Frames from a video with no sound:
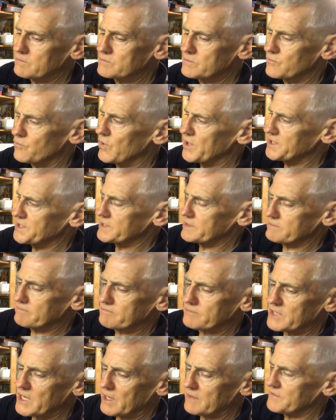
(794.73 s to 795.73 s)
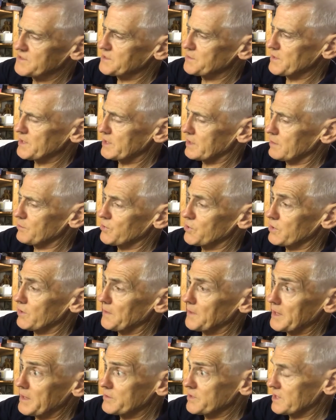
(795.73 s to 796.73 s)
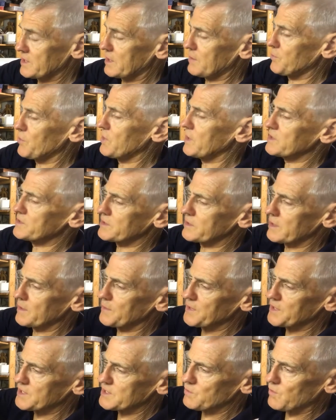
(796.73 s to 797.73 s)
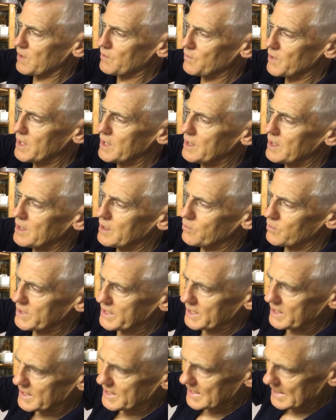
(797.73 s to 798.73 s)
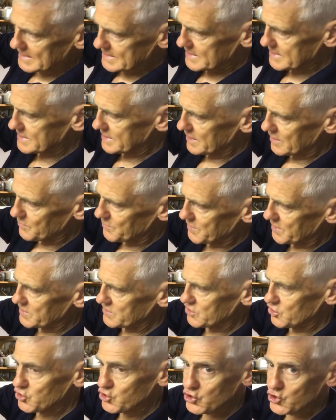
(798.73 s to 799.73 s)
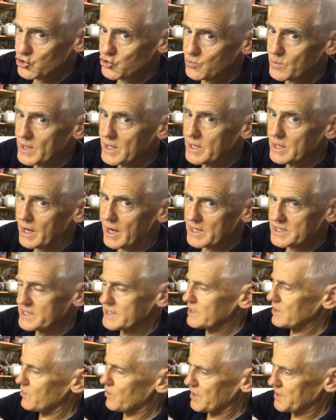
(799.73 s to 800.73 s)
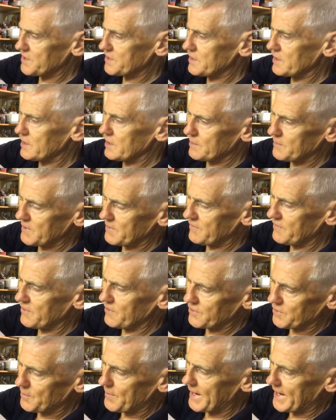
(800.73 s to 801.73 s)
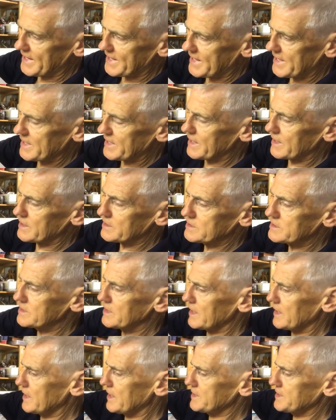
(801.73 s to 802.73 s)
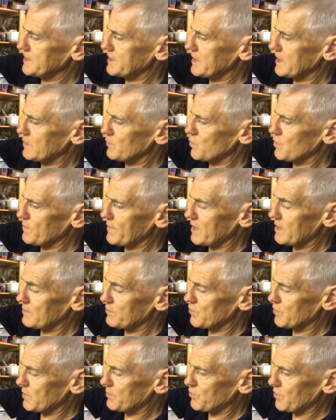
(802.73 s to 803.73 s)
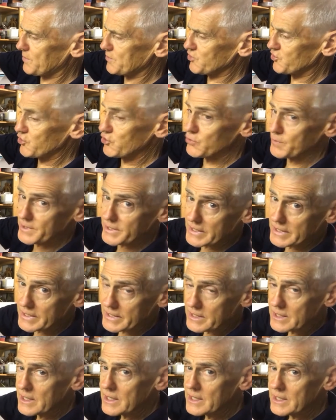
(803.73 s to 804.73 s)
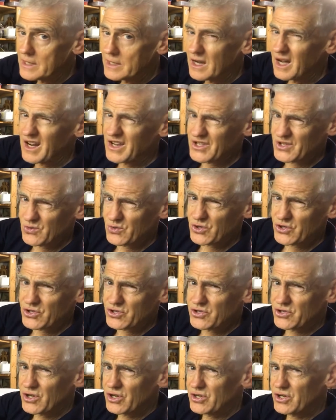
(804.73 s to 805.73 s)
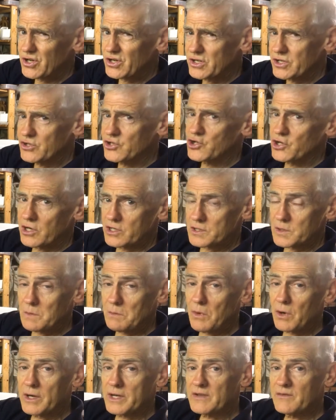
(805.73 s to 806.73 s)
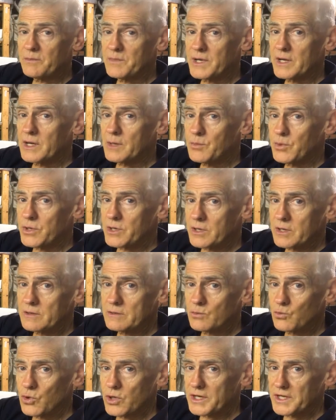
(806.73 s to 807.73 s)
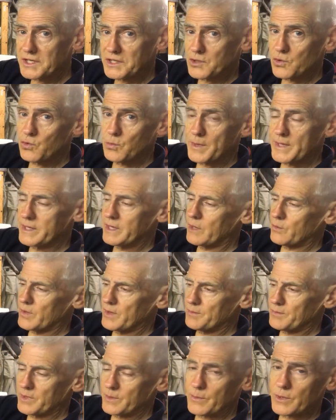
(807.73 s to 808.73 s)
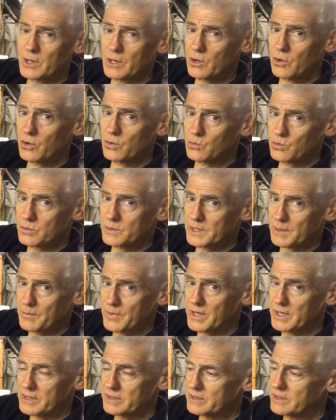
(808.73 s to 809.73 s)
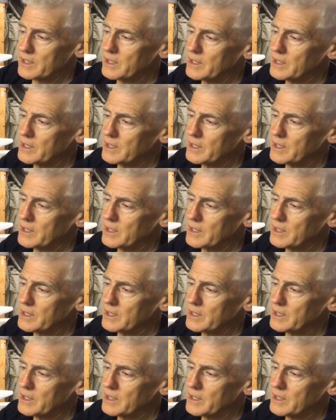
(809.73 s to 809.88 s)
resin covers we're going to put on there. We're just going to put those on there, but this one we're going to cut this out because the tube actually lies a bit further back here, and we may put a proper tube in here, and there's a good chance we might even be able to put a working torpedo in, but a lot will depend